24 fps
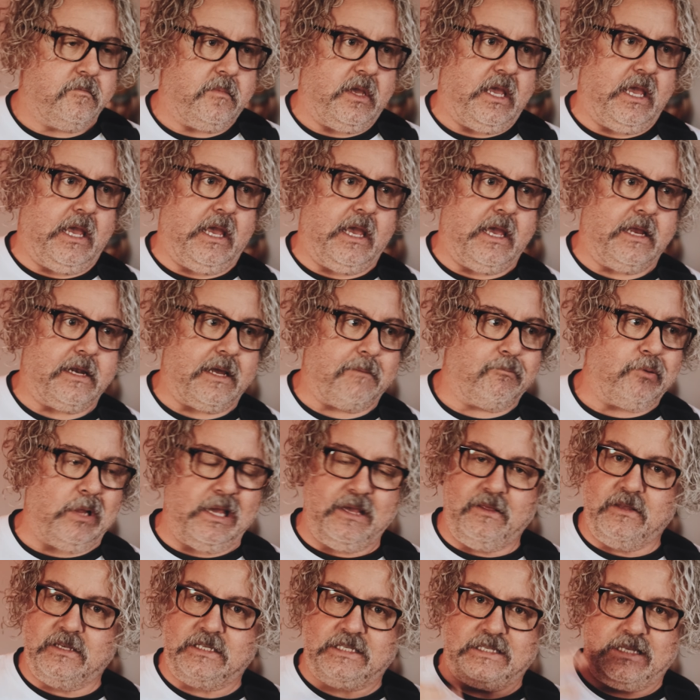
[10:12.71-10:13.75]
And I
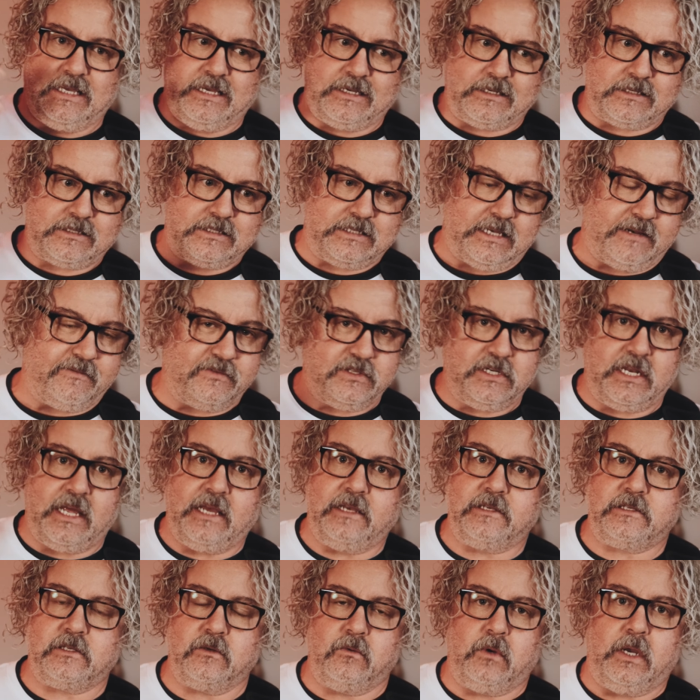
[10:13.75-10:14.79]
play this thing 7
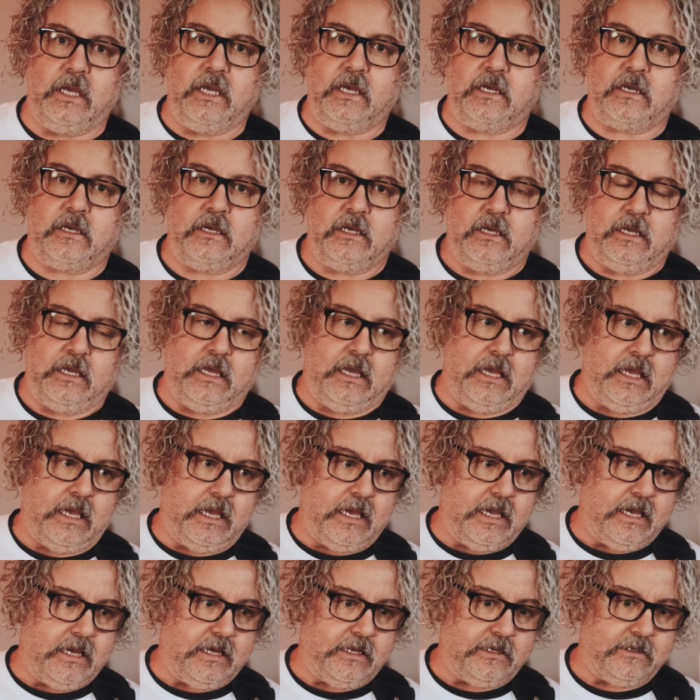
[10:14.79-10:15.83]
days a week.
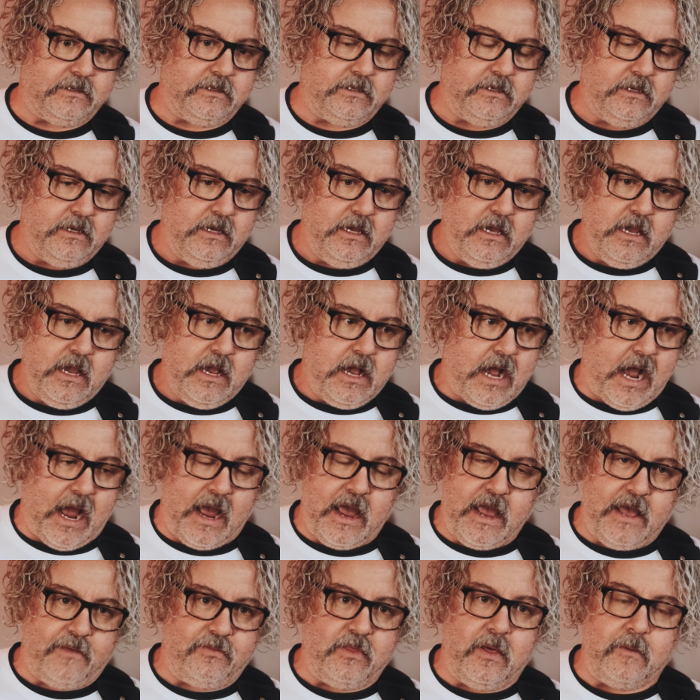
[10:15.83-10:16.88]
And I
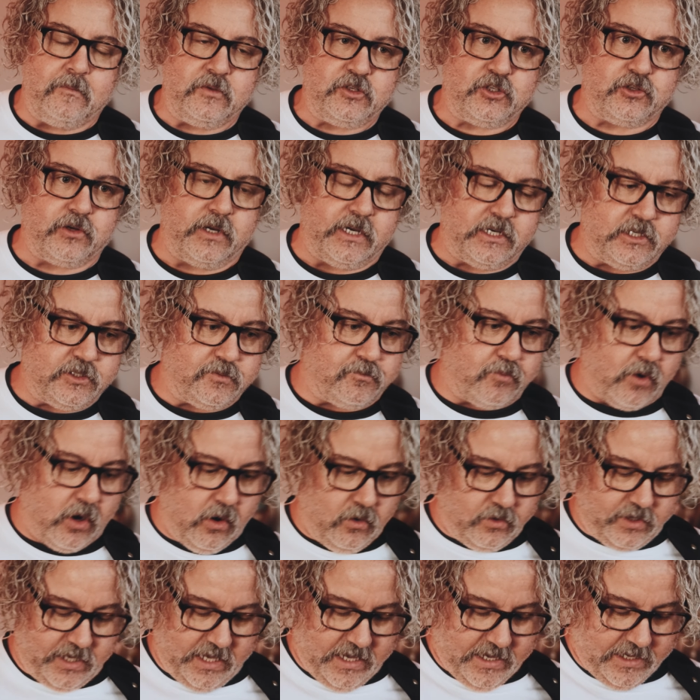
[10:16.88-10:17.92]
had them strings
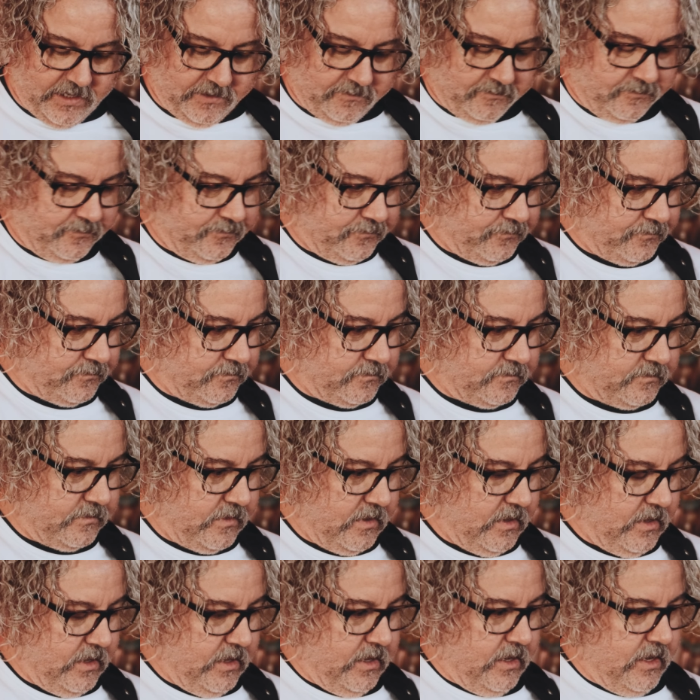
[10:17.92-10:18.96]
broke in.
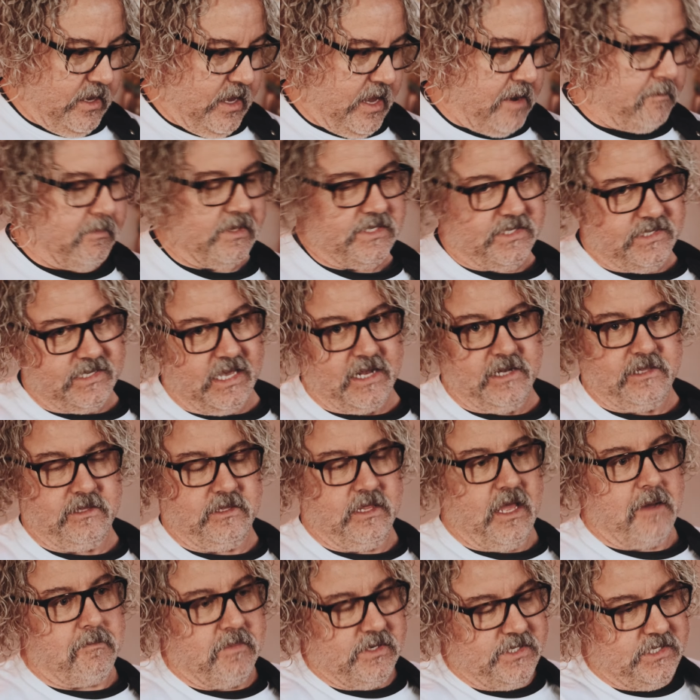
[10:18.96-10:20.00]
I'm gonna
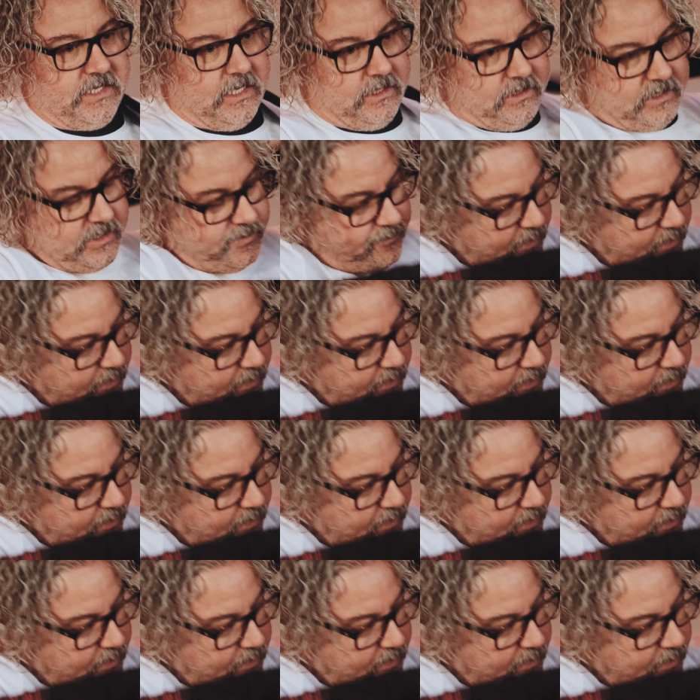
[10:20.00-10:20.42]
set this